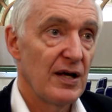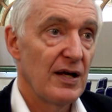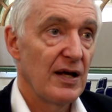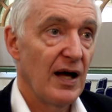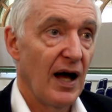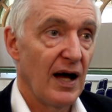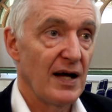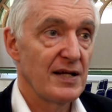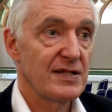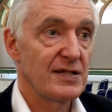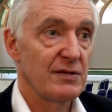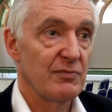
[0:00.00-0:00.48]

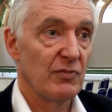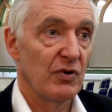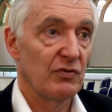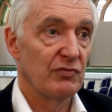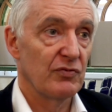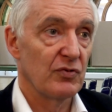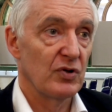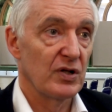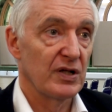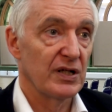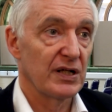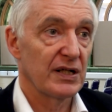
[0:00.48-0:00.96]
item
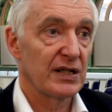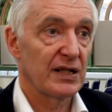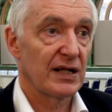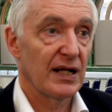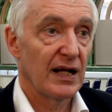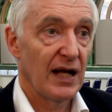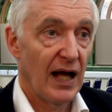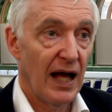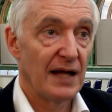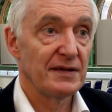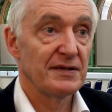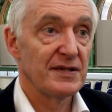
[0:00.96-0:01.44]
of work
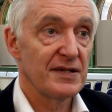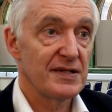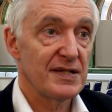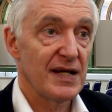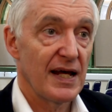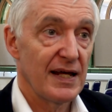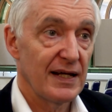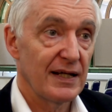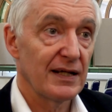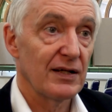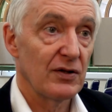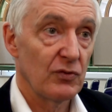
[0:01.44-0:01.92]

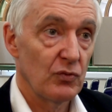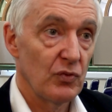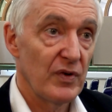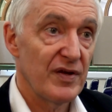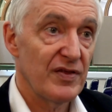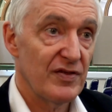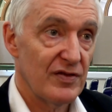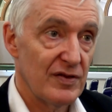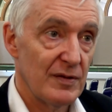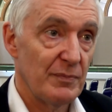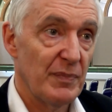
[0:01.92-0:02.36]
undertaken with